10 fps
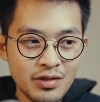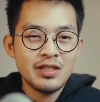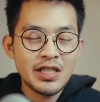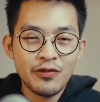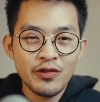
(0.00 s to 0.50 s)

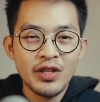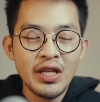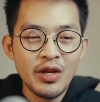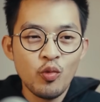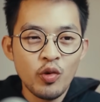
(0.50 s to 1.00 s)

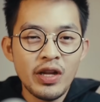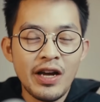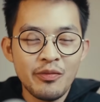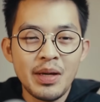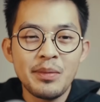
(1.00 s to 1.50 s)
Definitely would
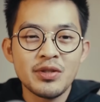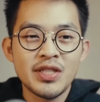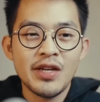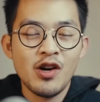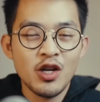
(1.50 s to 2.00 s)
have been able to
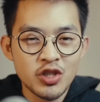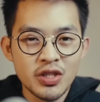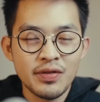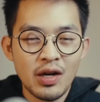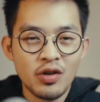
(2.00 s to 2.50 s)
save hundreds
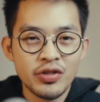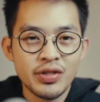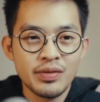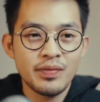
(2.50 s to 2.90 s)
of hours.